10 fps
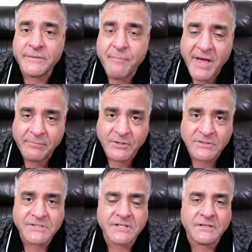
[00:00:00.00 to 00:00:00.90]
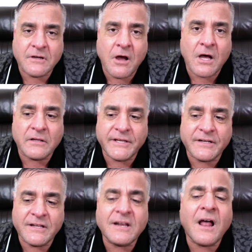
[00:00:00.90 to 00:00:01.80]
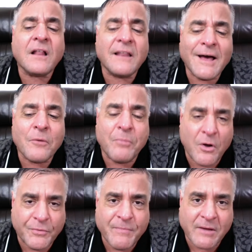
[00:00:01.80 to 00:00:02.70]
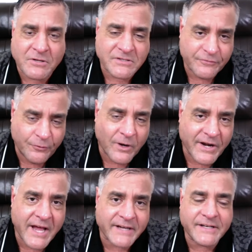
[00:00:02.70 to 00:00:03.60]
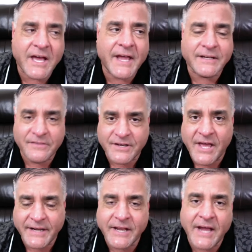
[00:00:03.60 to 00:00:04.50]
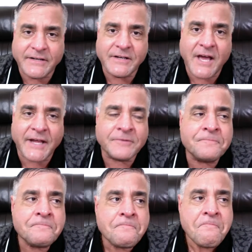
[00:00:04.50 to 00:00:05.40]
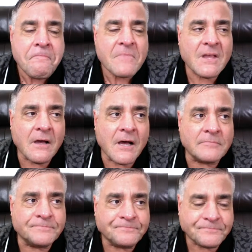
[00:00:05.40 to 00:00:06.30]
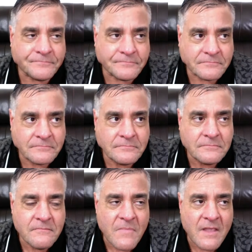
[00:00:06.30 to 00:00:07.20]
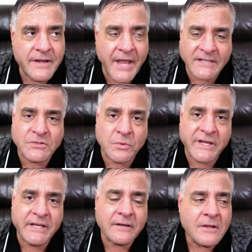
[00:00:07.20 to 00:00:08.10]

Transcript: members can call in, and I'll allow both members, the 499 and the 999, um, next week.